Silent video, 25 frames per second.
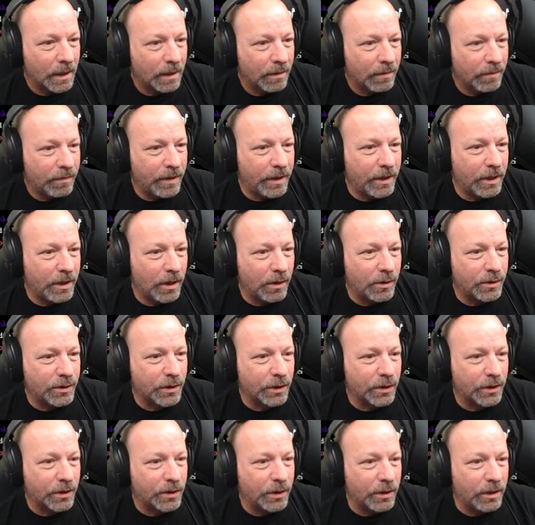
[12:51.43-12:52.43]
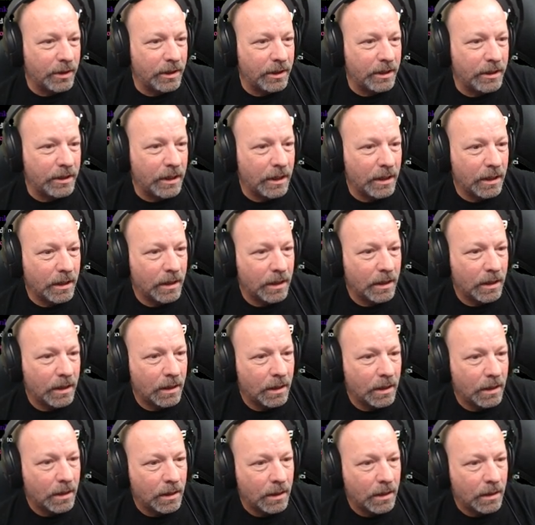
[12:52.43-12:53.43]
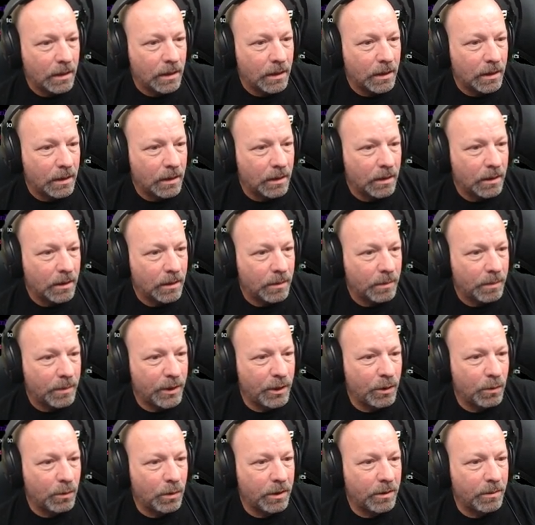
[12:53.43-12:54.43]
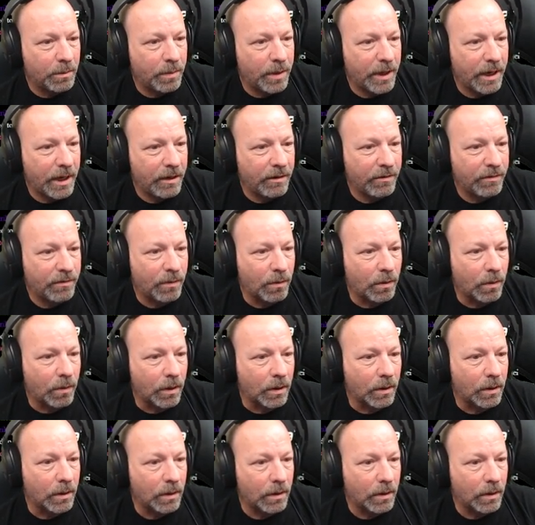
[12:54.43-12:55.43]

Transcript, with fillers: videos are good, but you wouldn't pay for.